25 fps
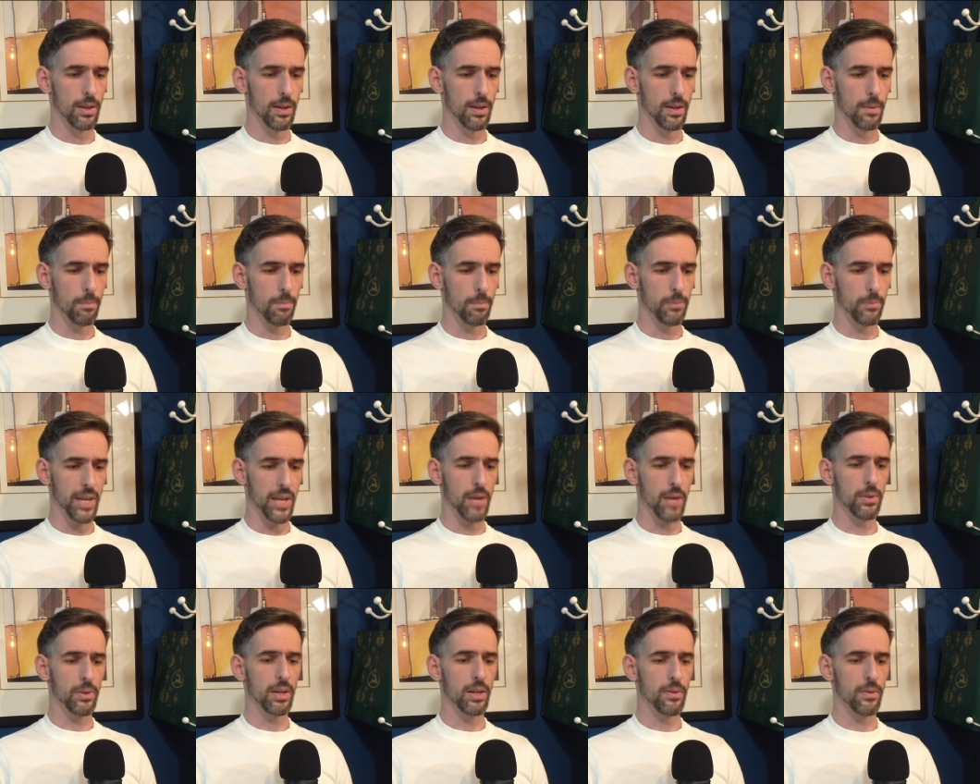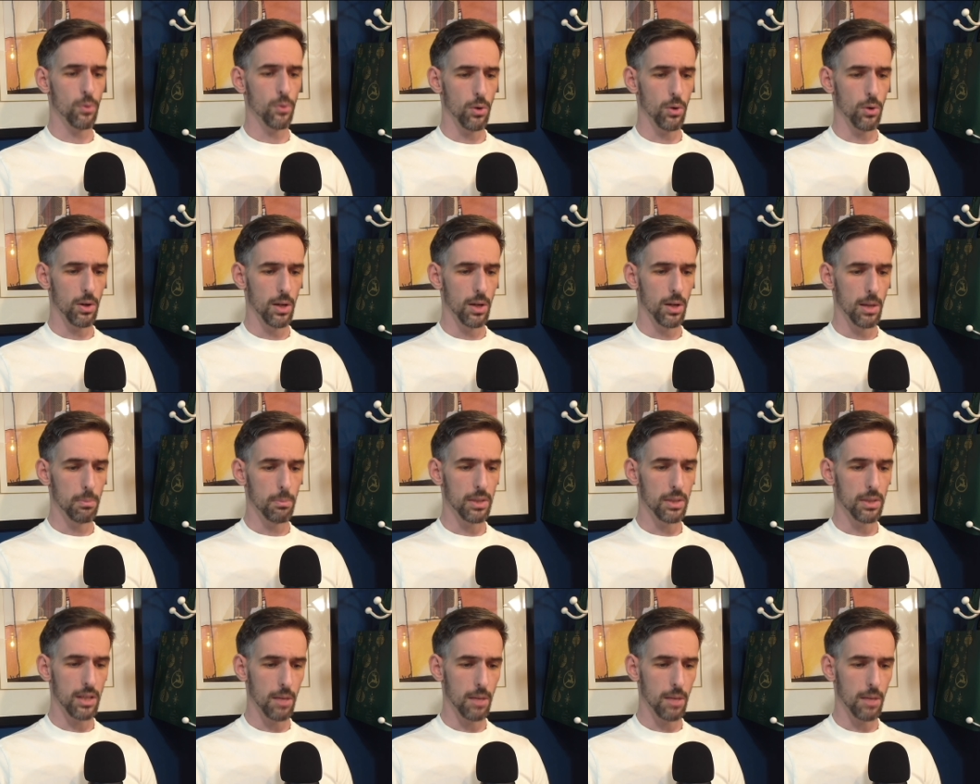Now therefore
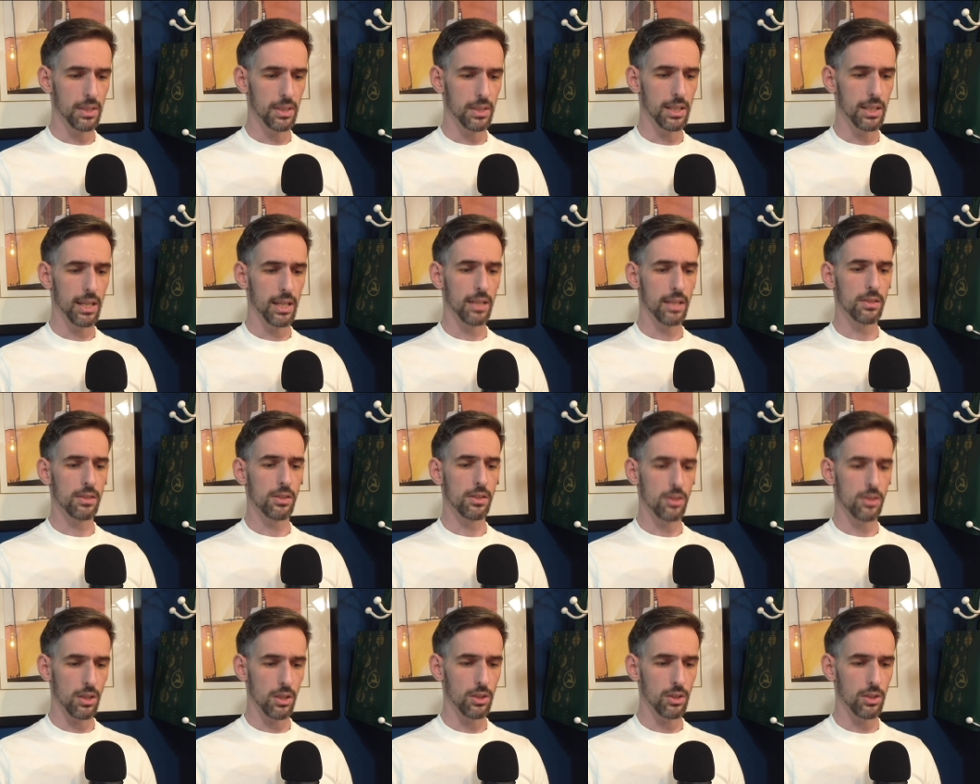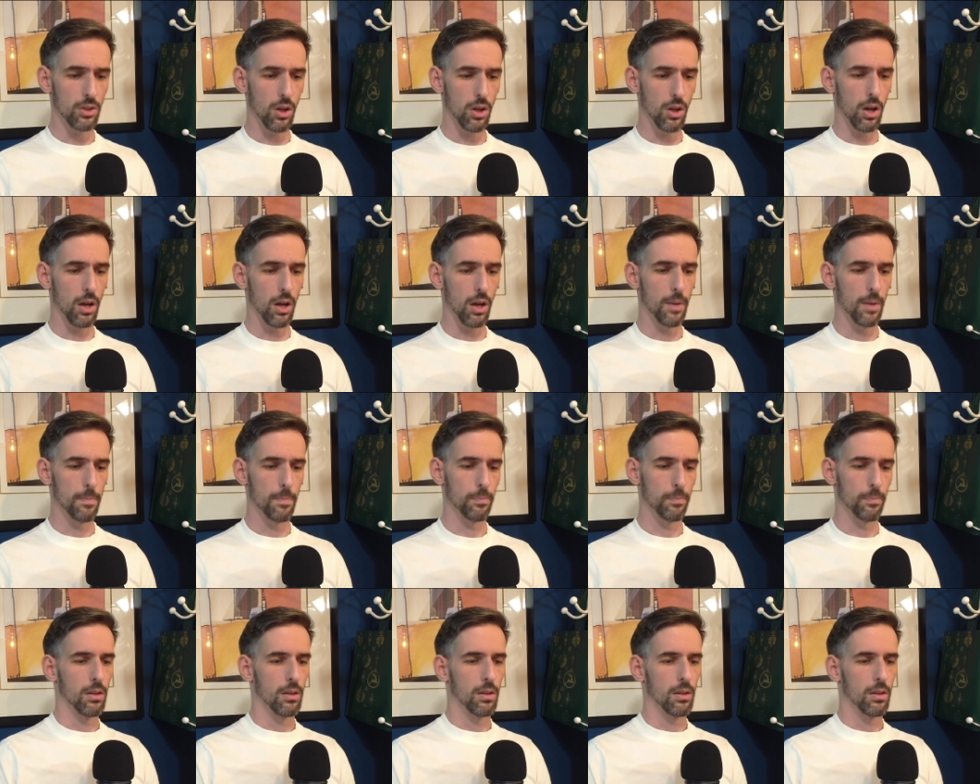become the king's son-in-law.
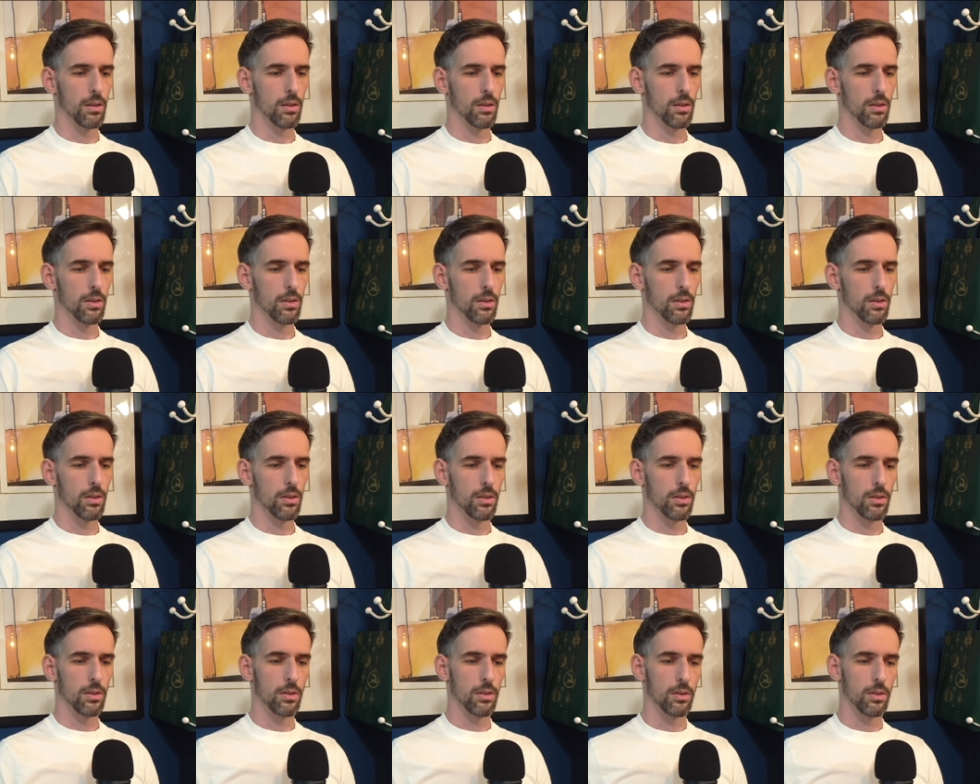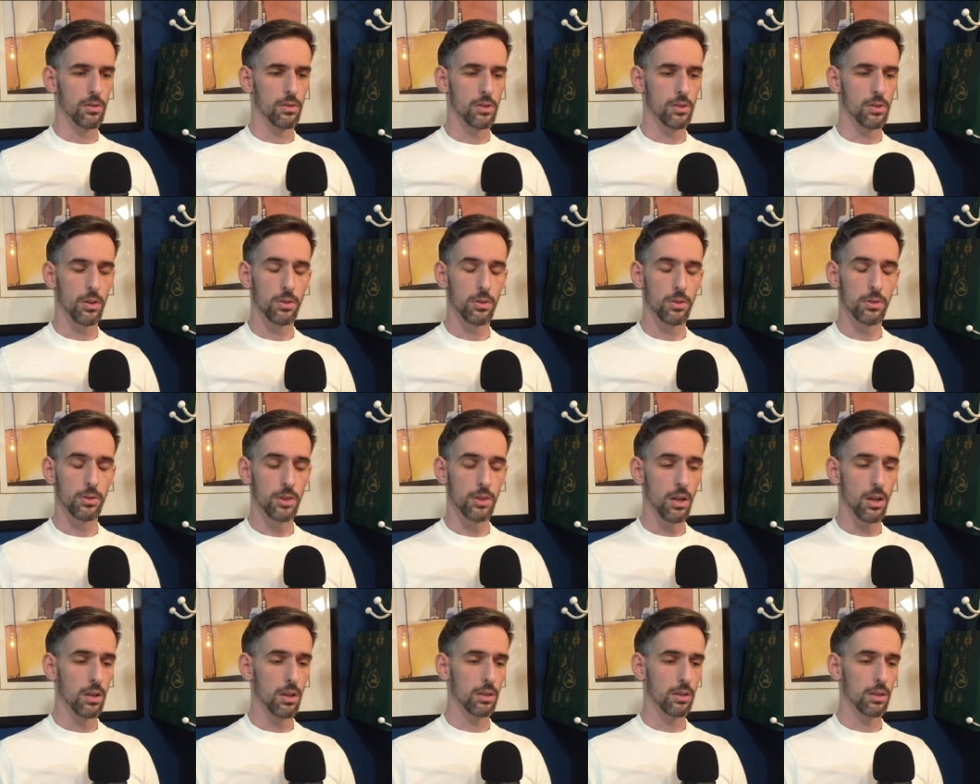So
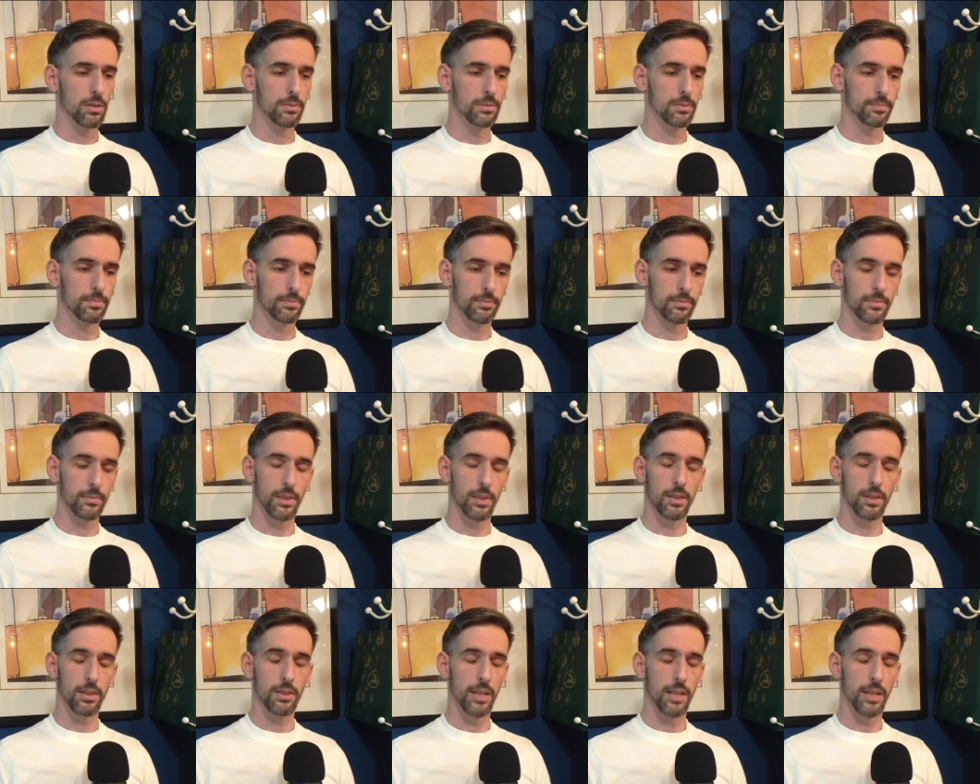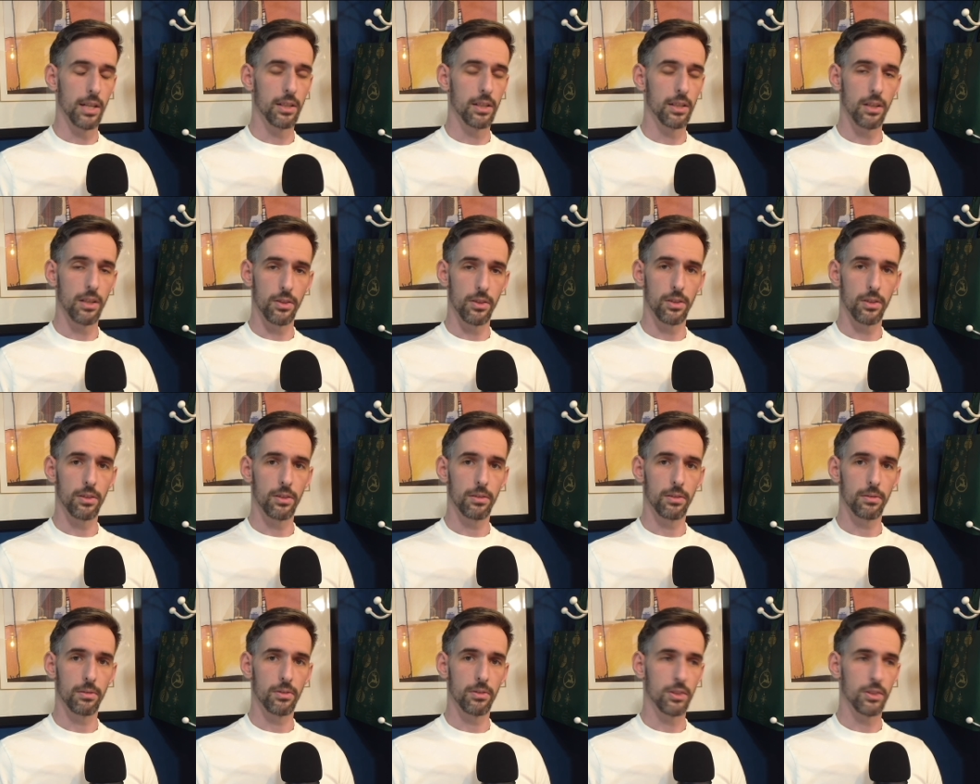Saul is yet another
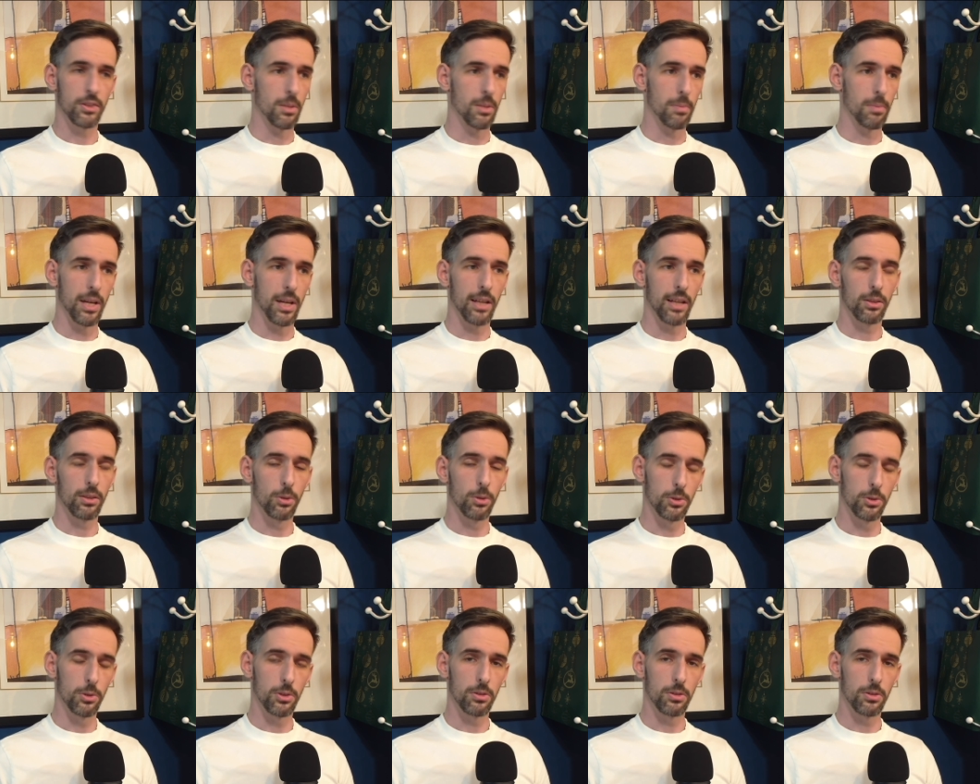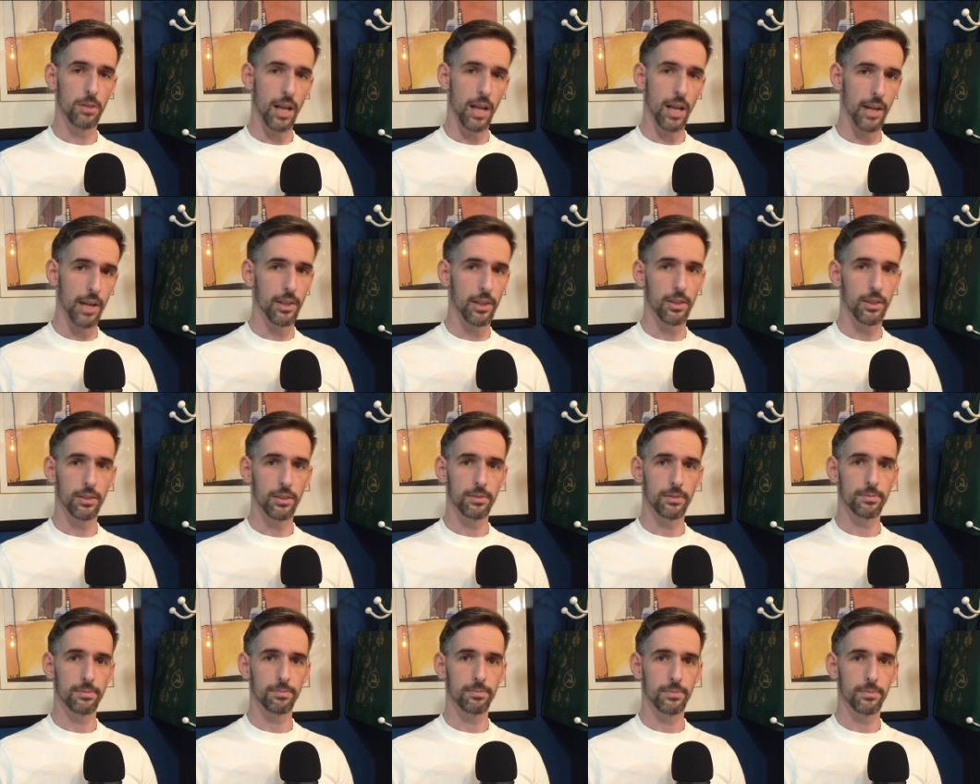scumbag, loser, liar,
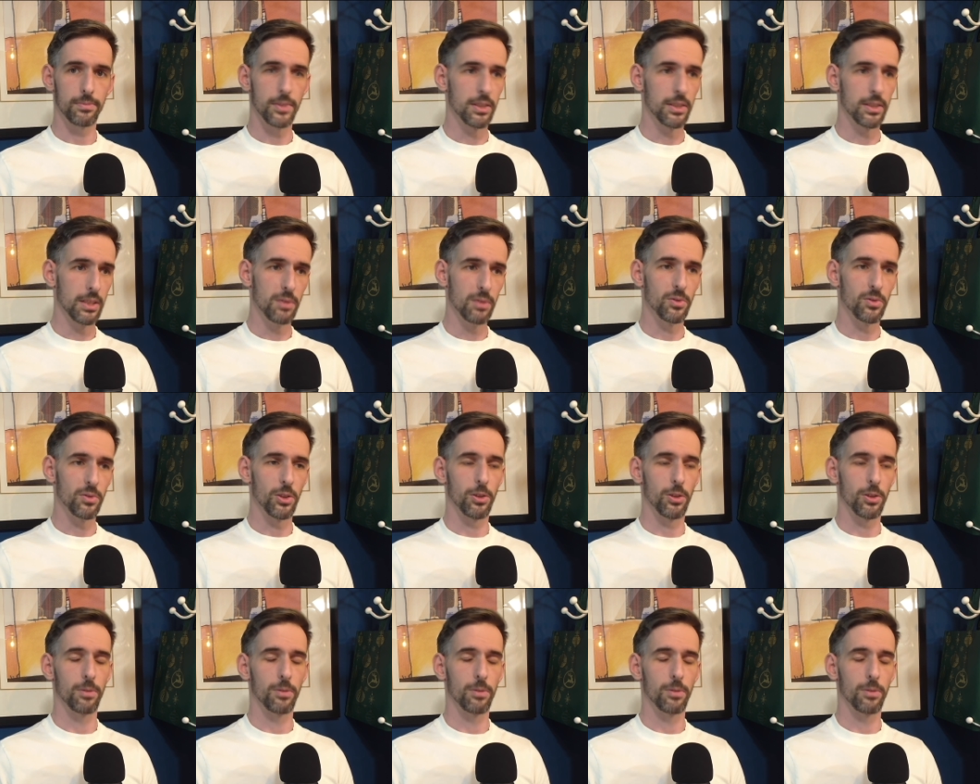deceiver.